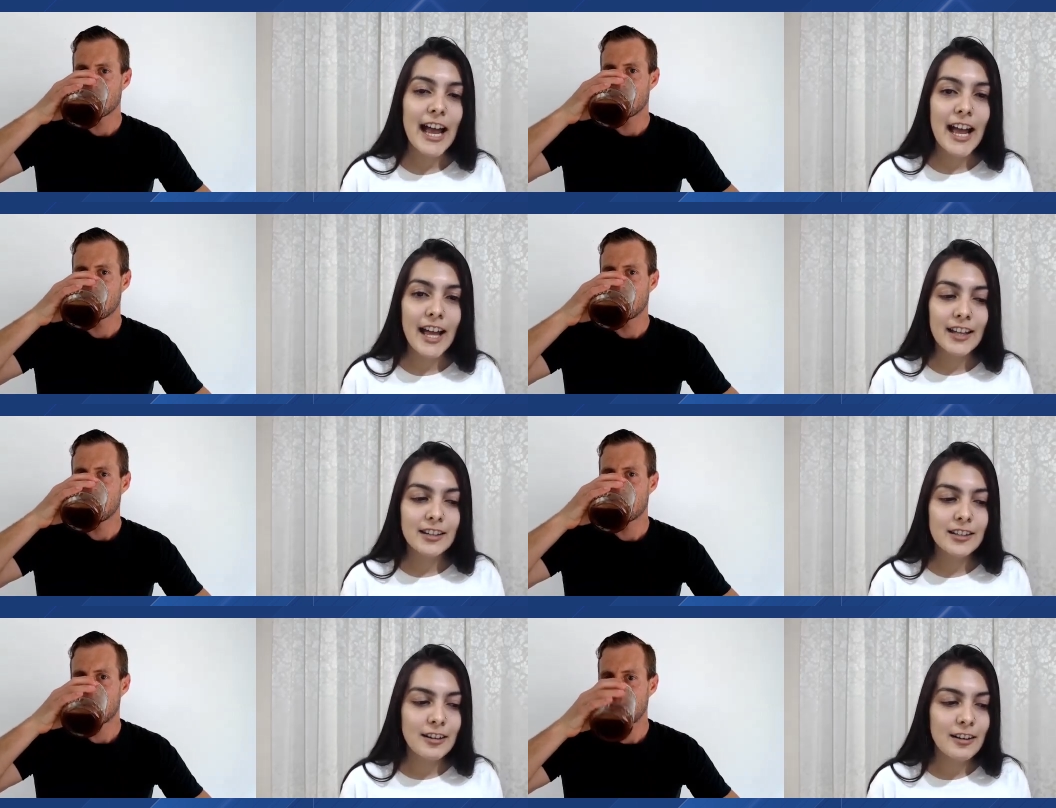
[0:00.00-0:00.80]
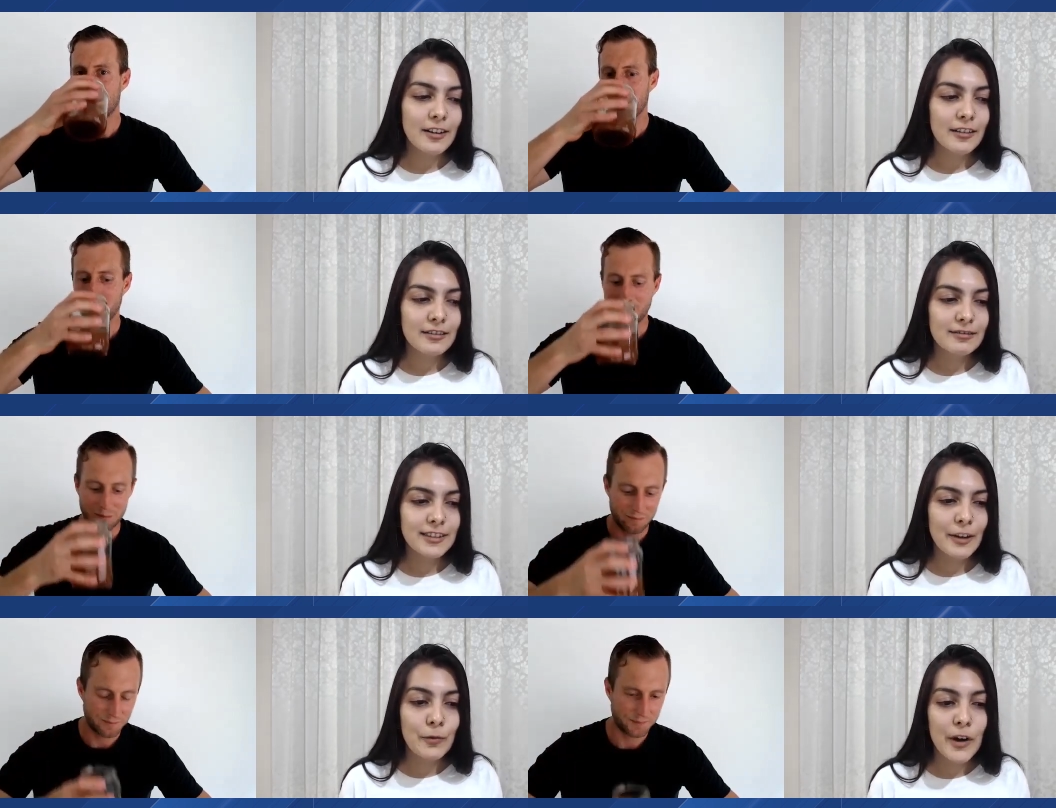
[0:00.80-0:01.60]
Speaker 1: And uh,
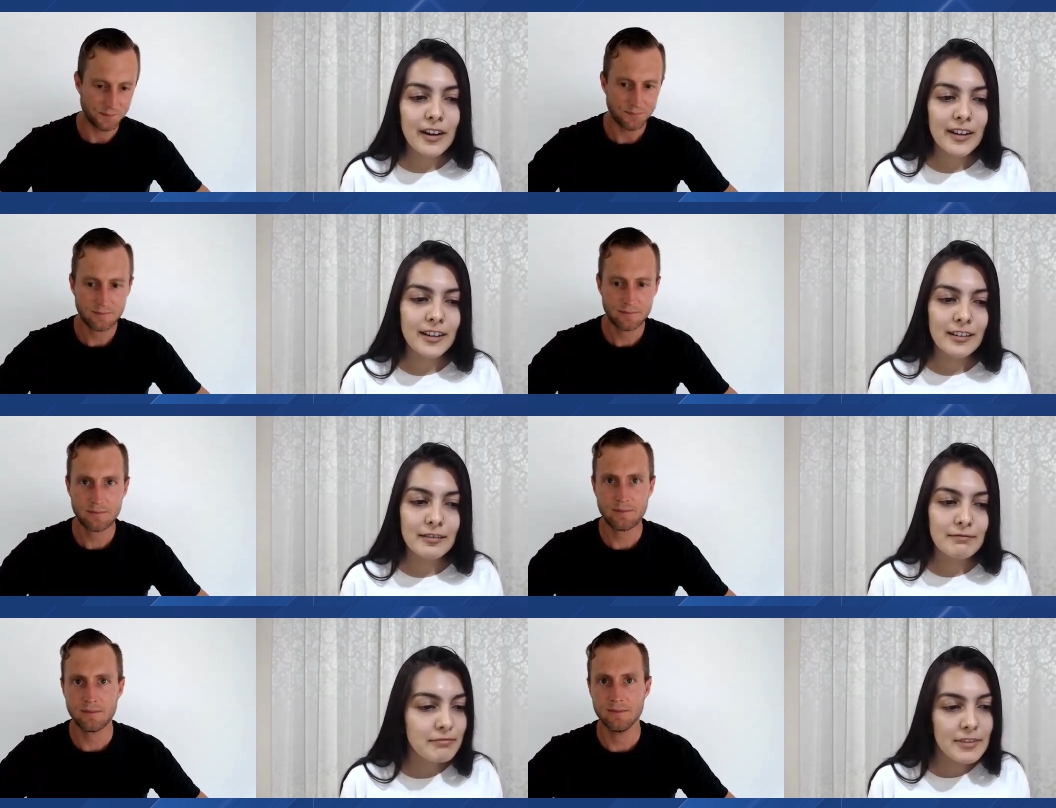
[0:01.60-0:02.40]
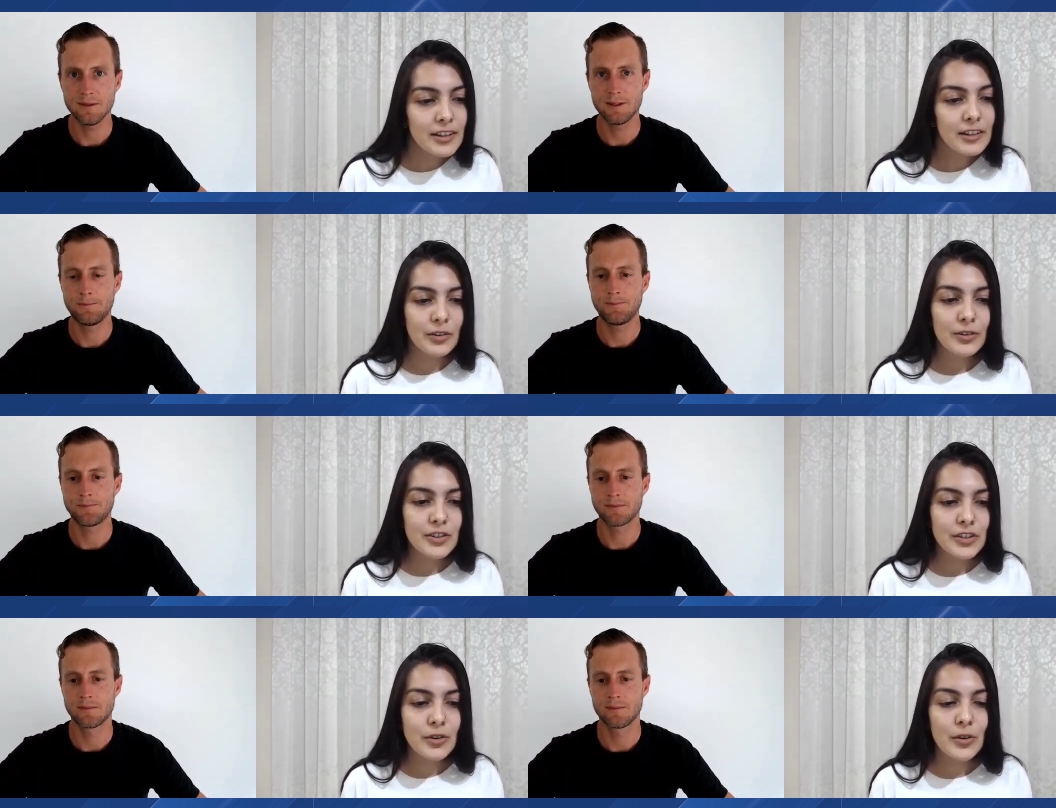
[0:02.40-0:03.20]
their work, you know,
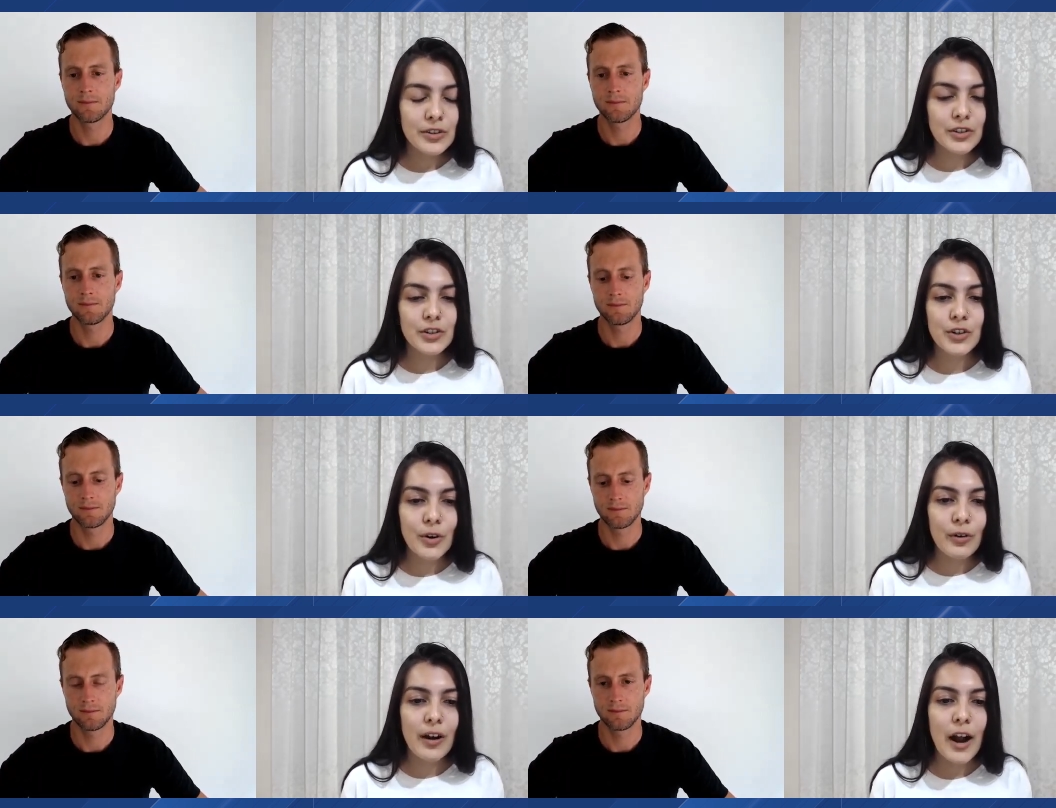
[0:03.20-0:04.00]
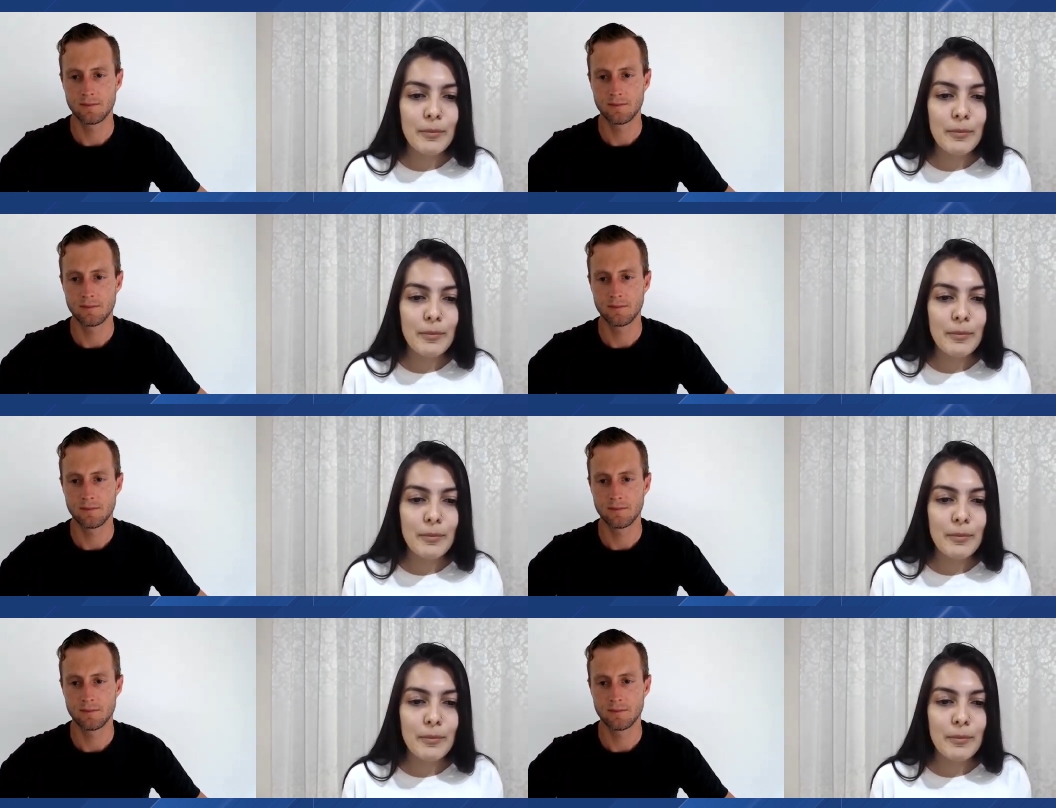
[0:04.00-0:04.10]
just goes to show how